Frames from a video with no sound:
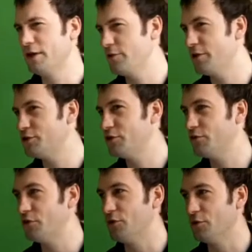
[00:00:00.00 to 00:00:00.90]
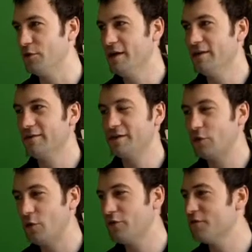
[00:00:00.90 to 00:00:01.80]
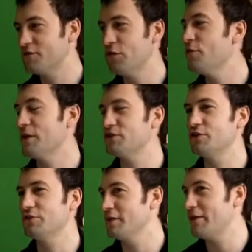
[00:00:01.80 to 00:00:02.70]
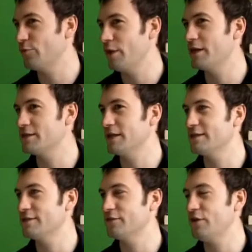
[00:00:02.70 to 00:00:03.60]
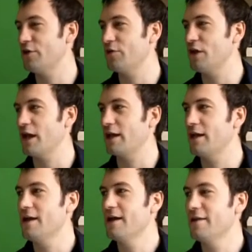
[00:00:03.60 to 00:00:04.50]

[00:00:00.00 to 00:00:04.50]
You know, when they shoot a film, there's all of this film they shoot that never makes it into the final thing.